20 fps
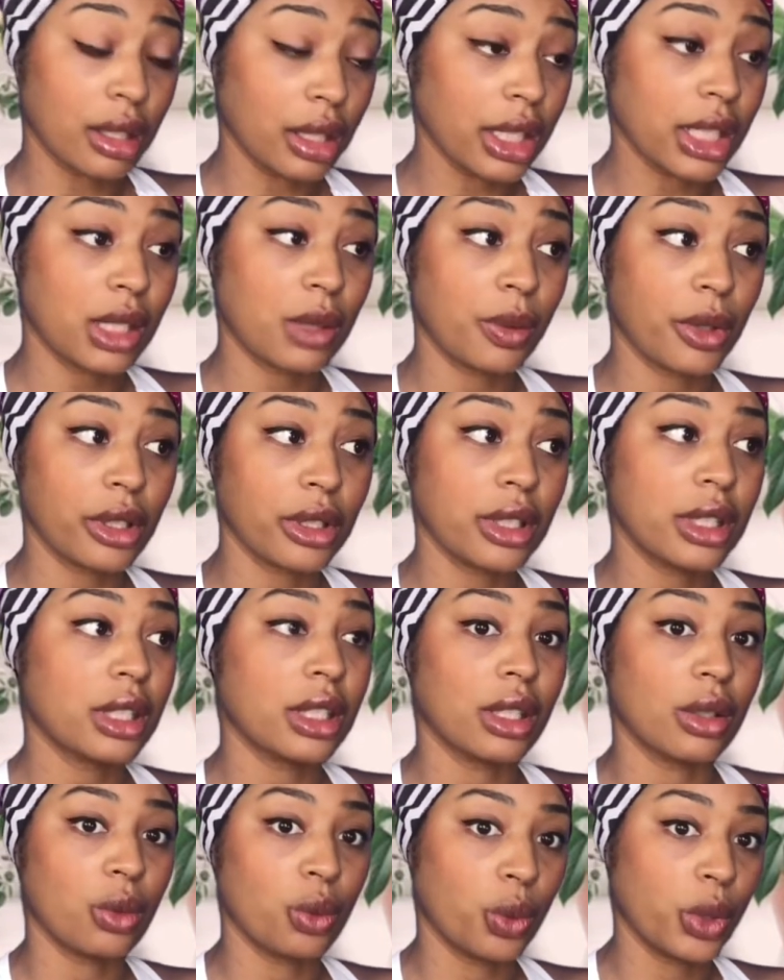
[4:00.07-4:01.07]

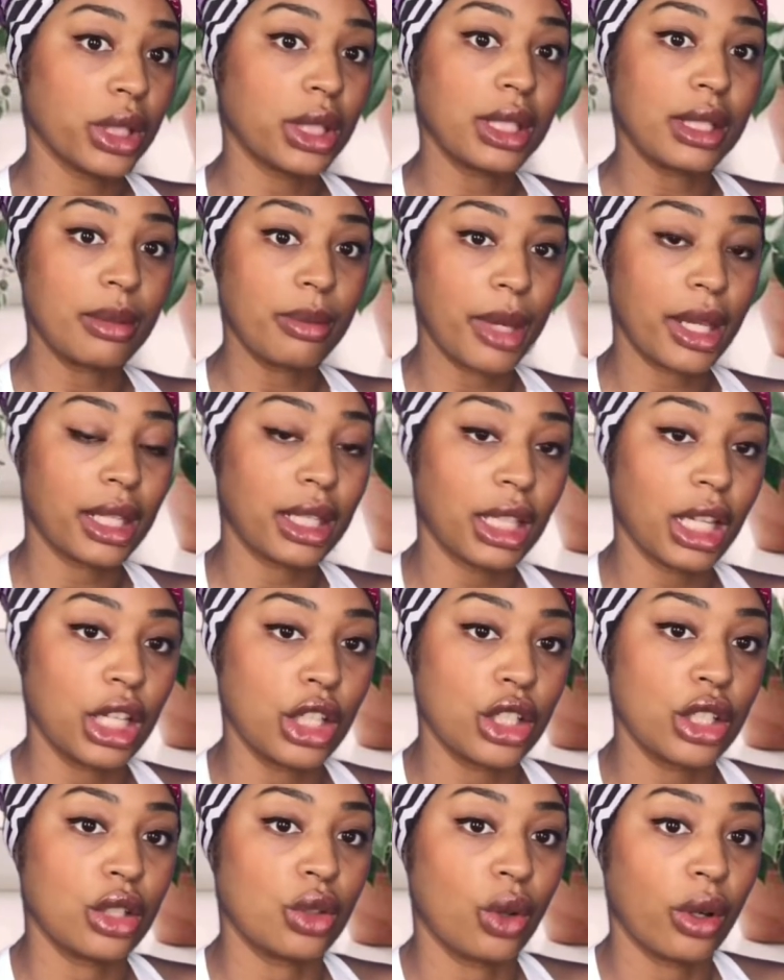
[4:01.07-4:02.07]
experiencing with this
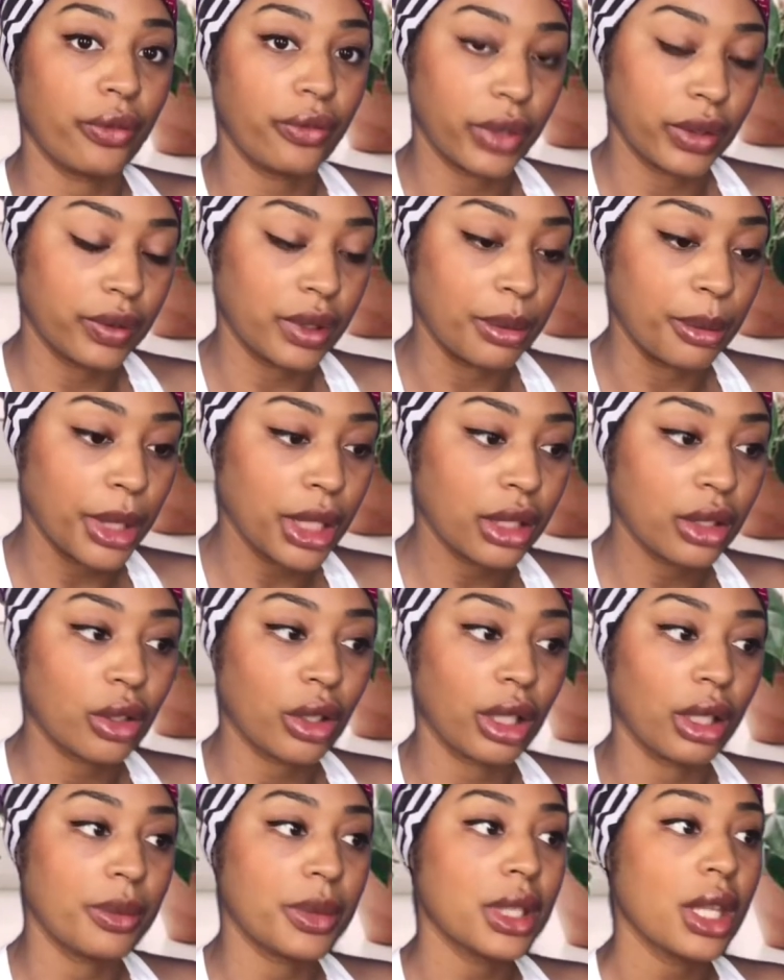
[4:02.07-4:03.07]
medication on 50
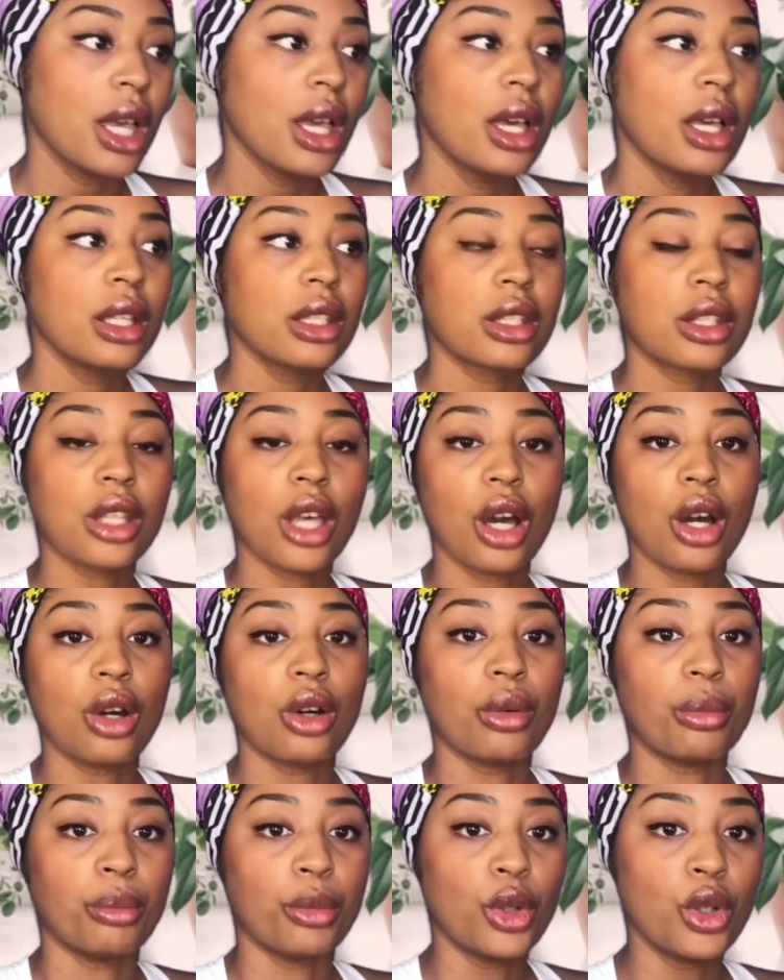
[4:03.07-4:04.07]
milligrams.
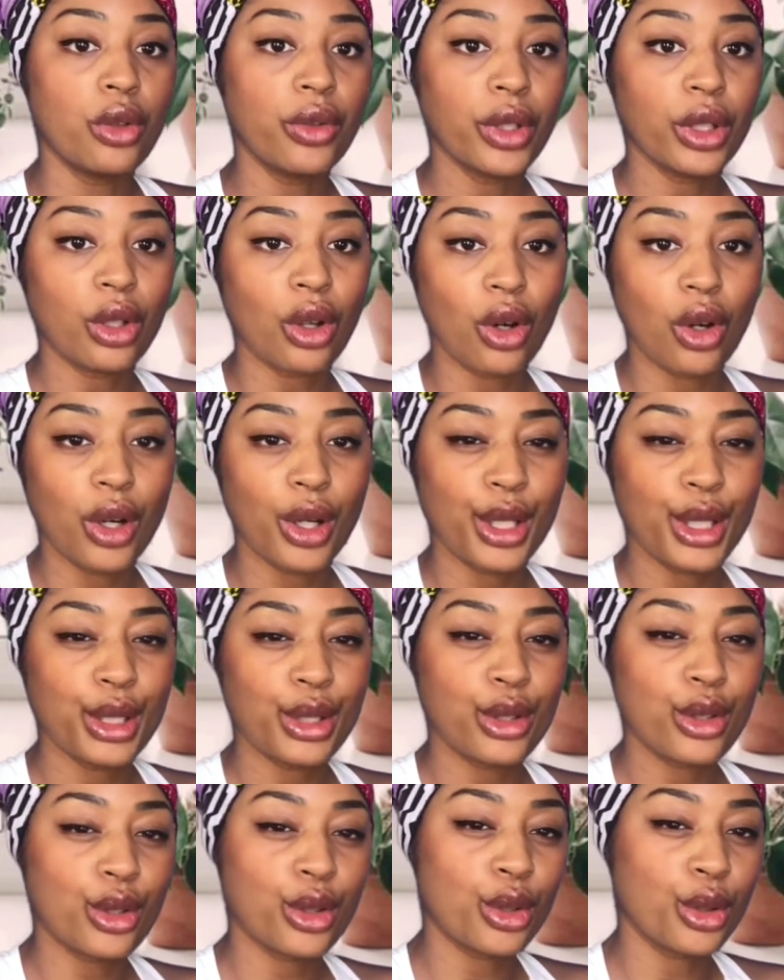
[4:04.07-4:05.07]
So moving on
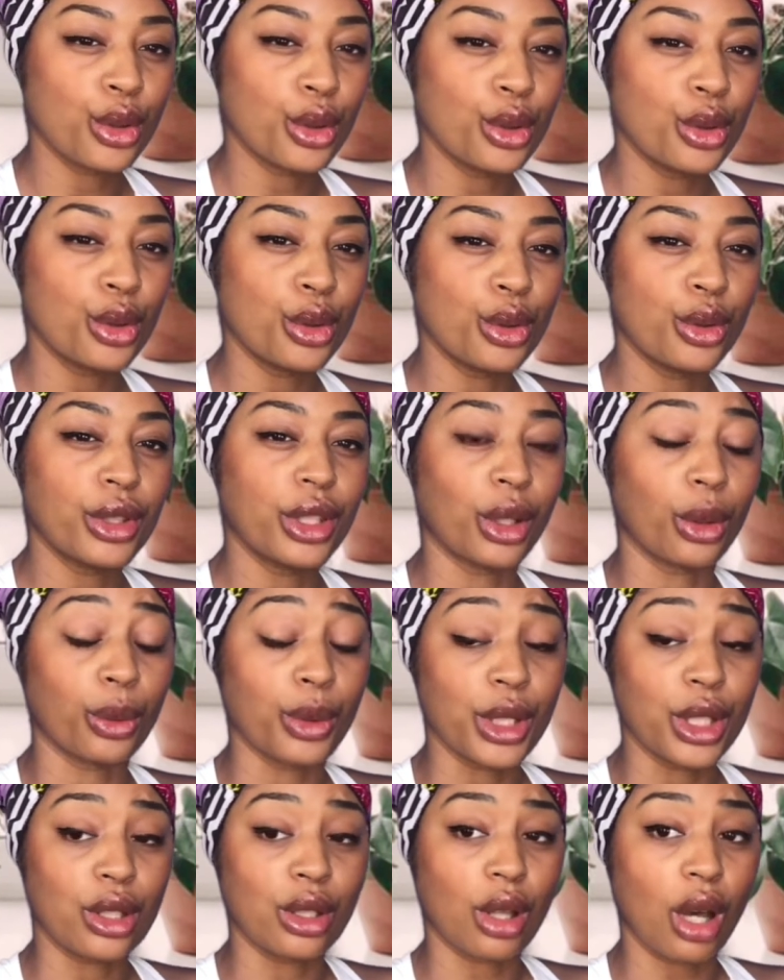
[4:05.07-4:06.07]
to the
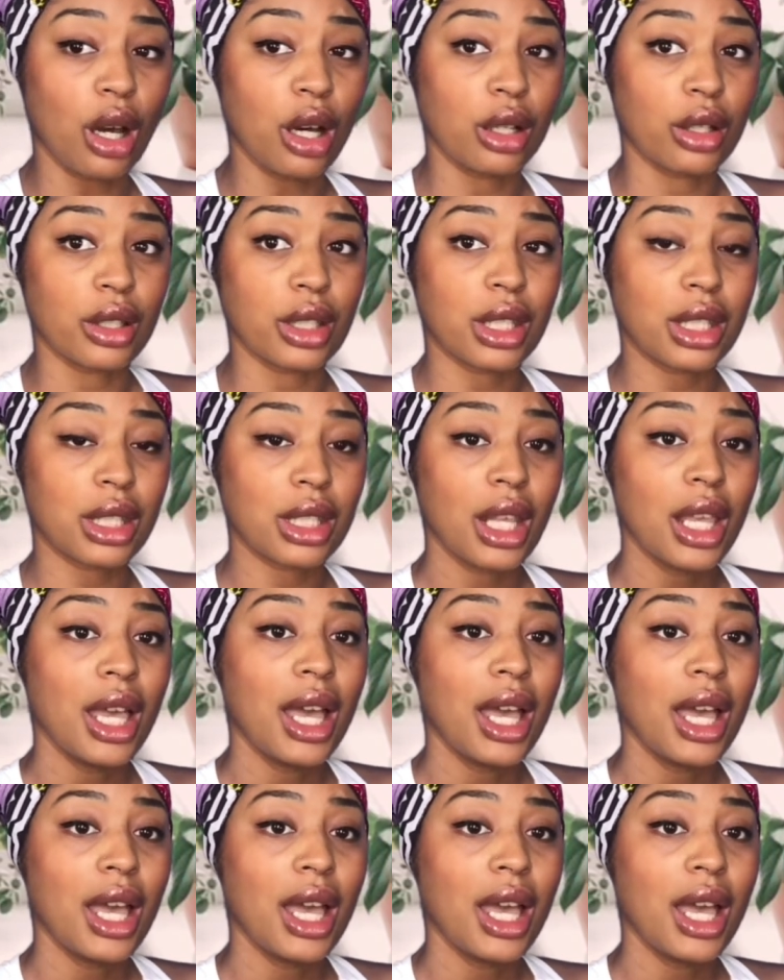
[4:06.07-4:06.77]
results.